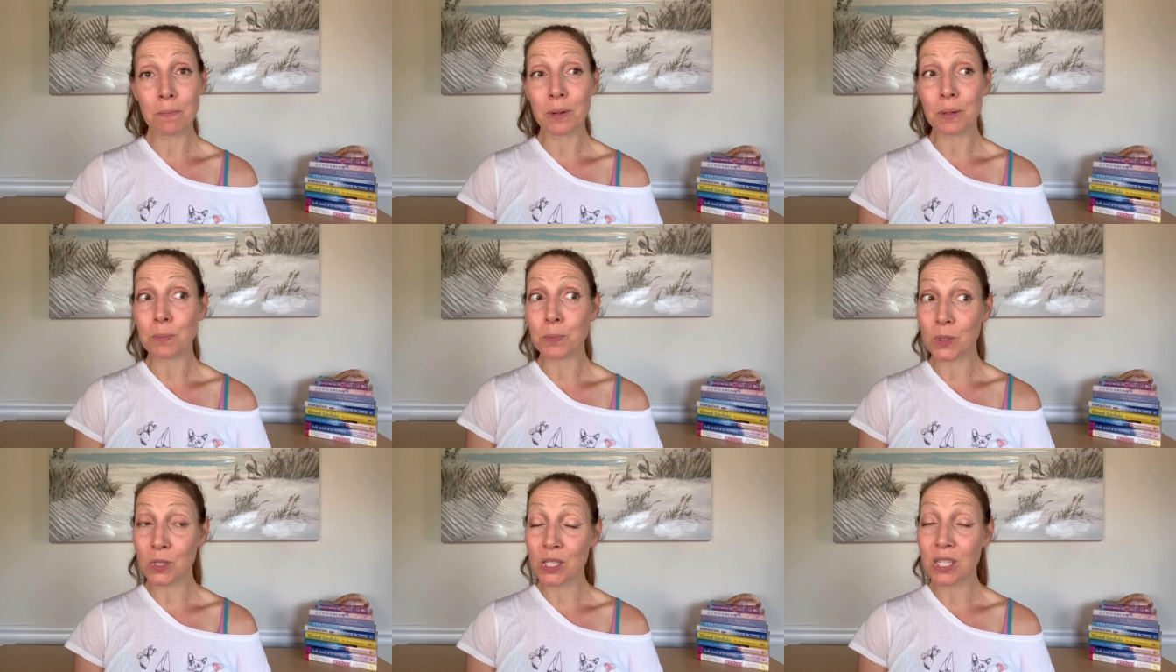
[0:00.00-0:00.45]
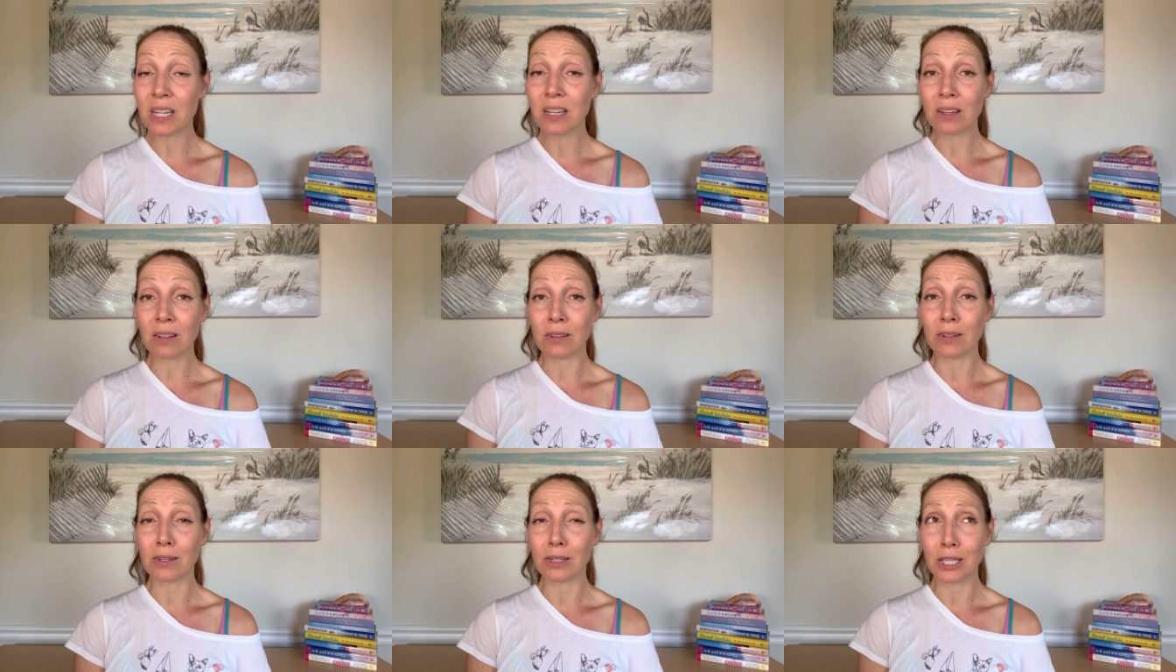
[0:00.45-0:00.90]
but
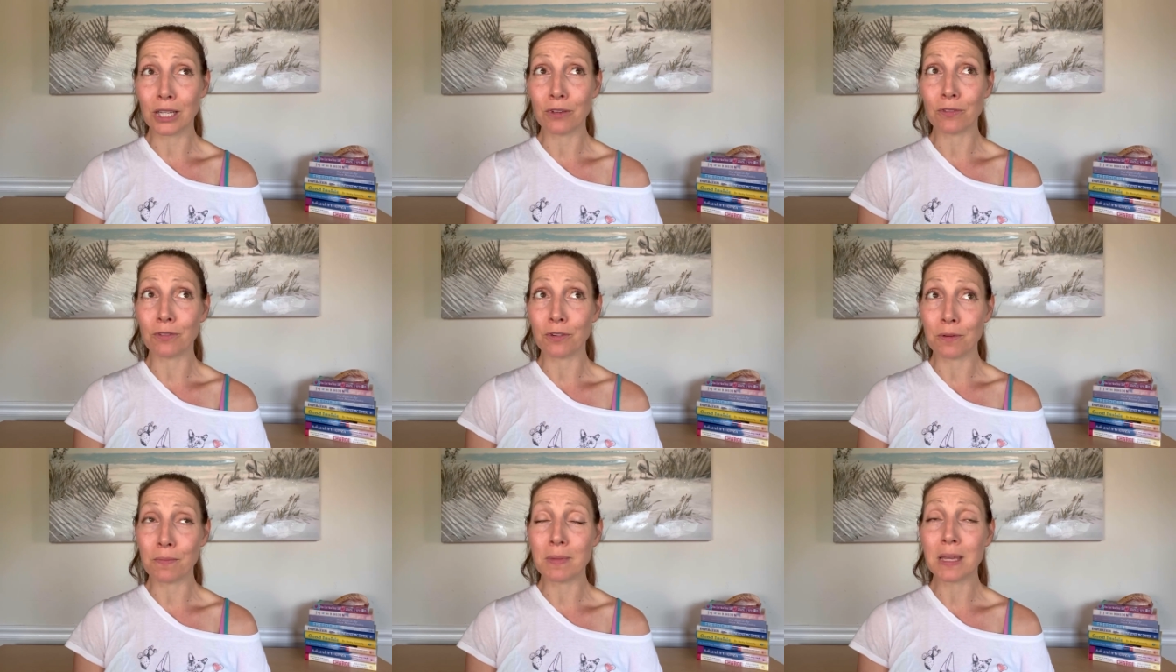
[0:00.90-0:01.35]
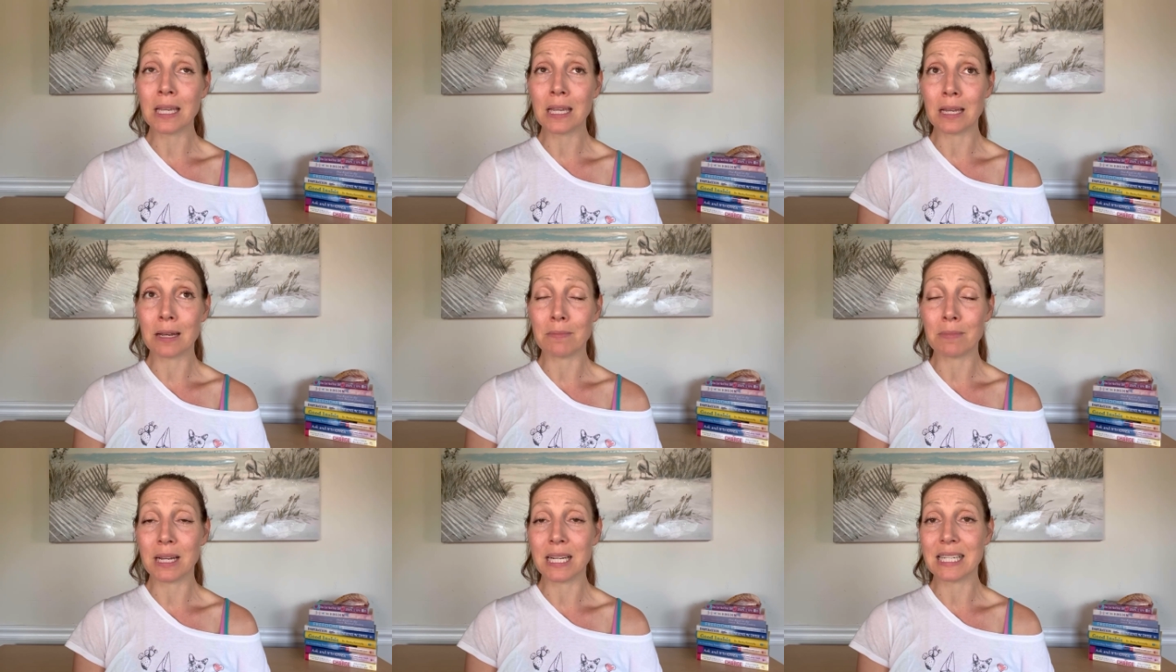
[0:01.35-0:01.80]
particularly for me
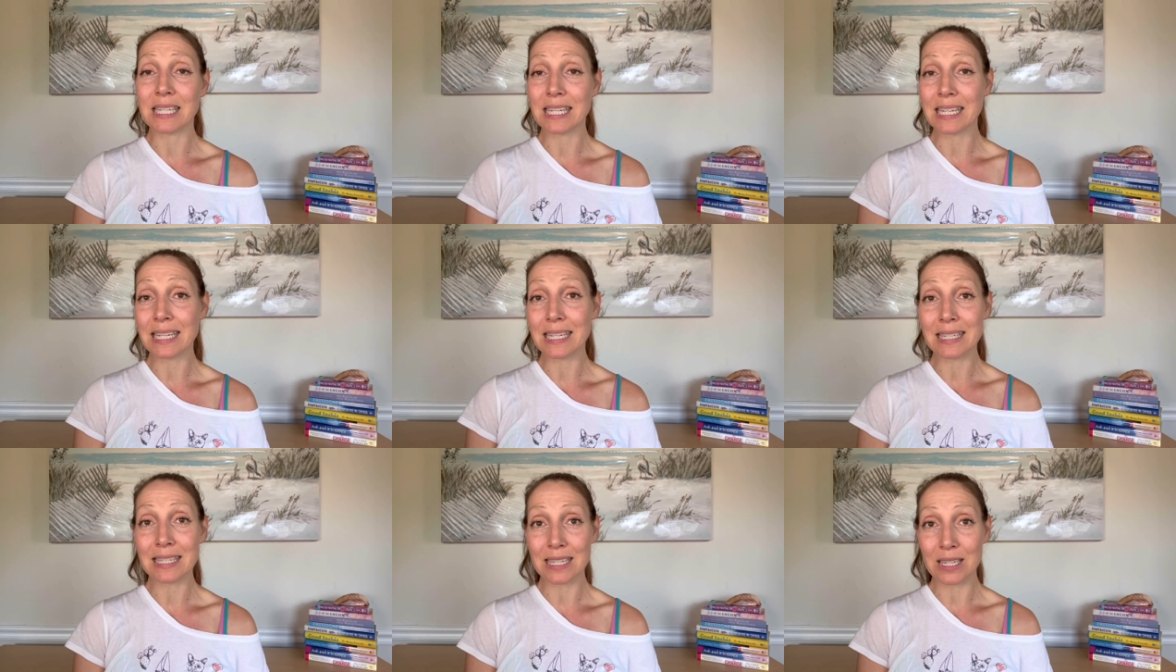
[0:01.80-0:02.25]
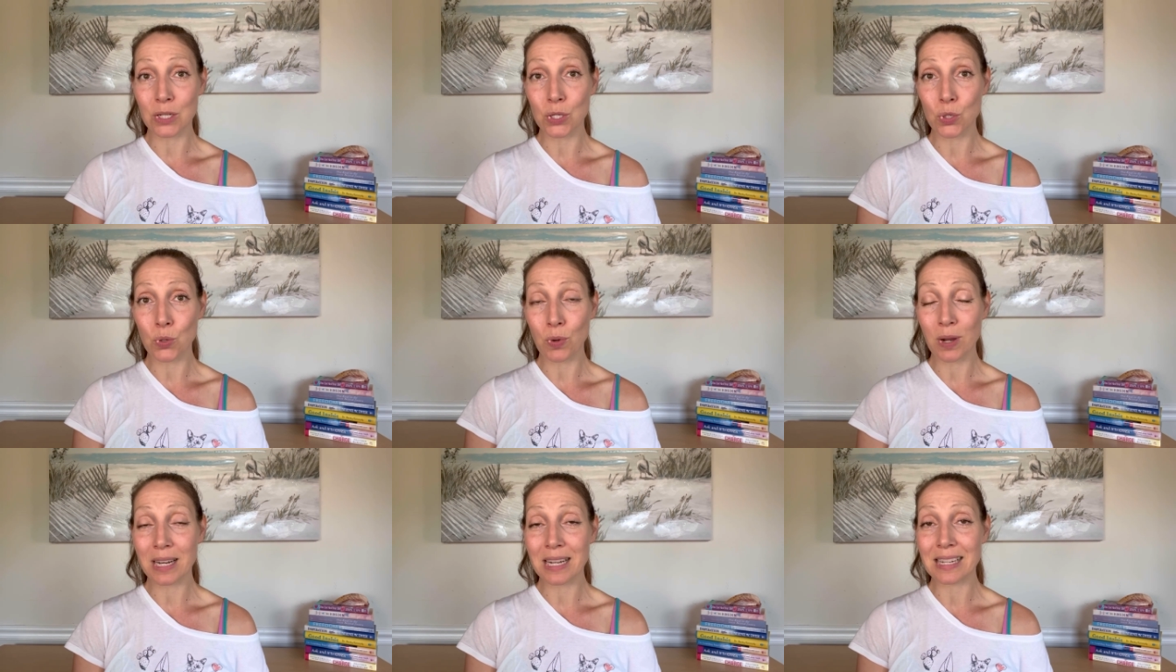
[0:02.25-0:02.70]
in my teens and
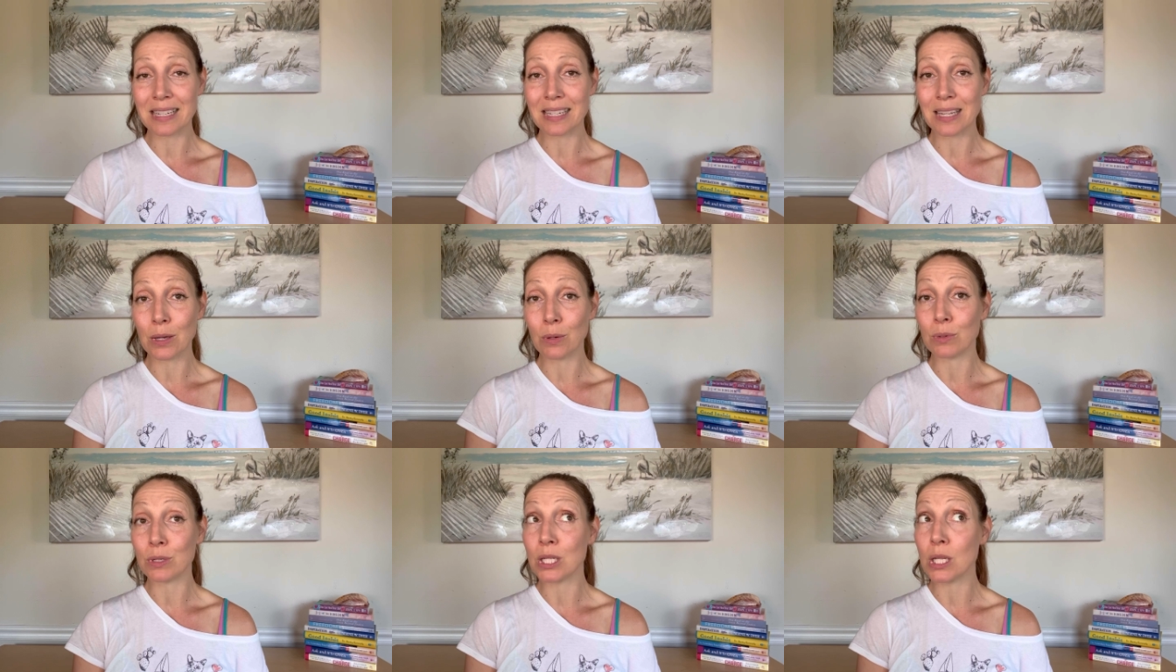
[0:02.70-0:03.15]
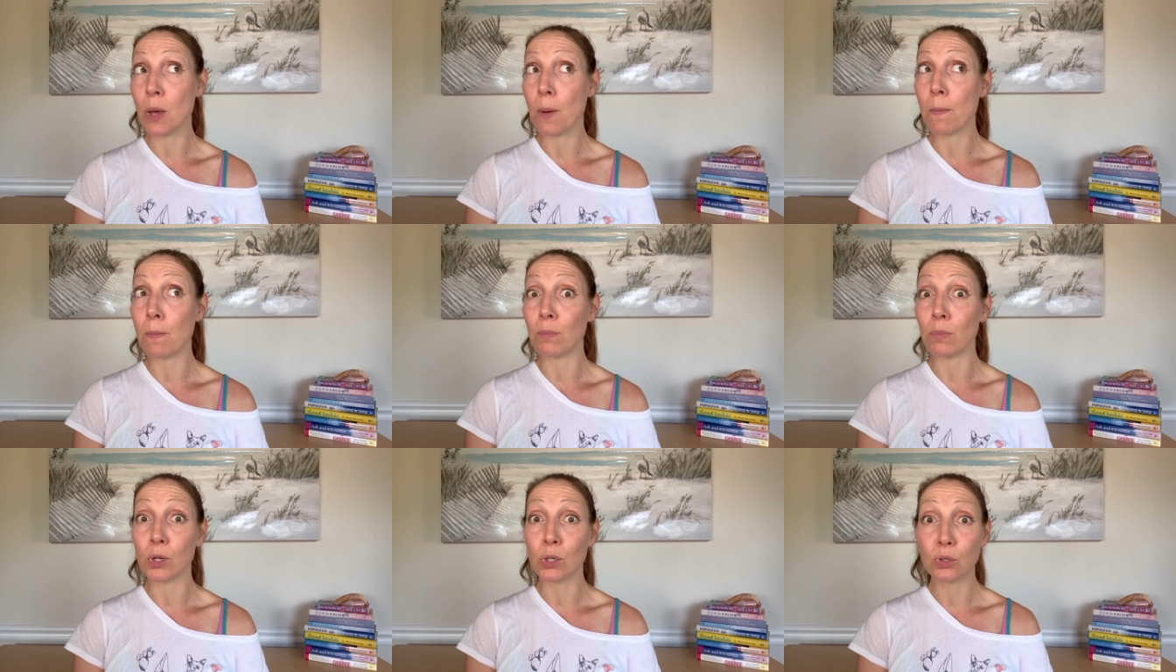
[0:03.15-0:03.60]
20s, it was
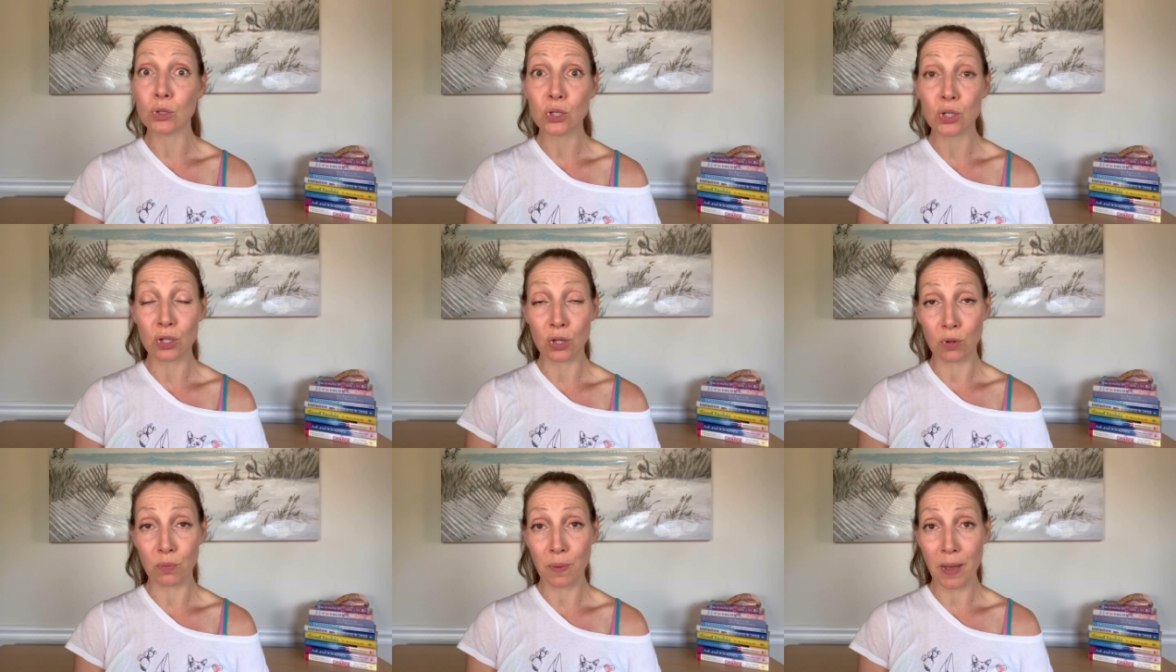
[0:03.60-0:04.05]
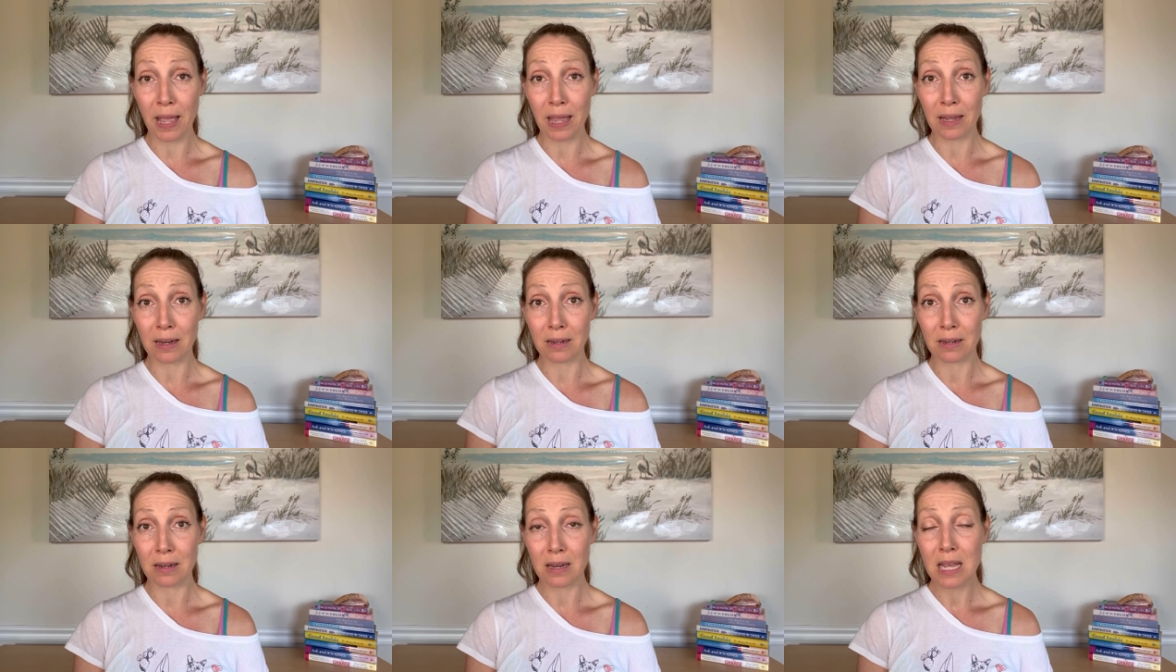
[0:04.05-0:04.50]
emotional
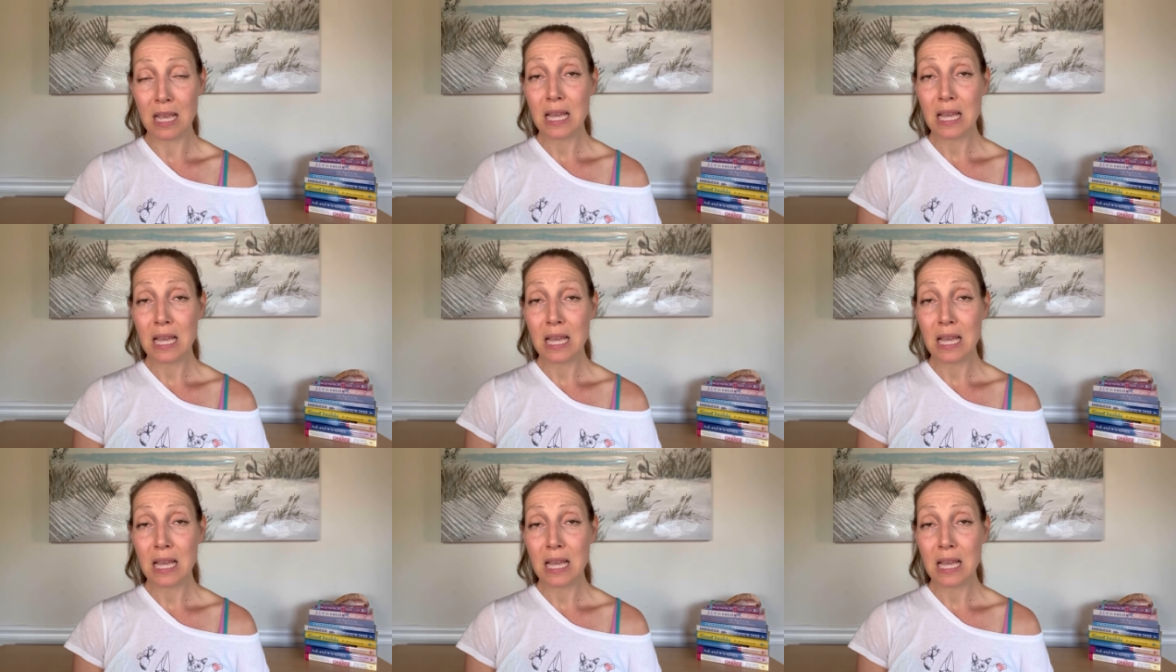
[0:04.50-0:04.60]
pain.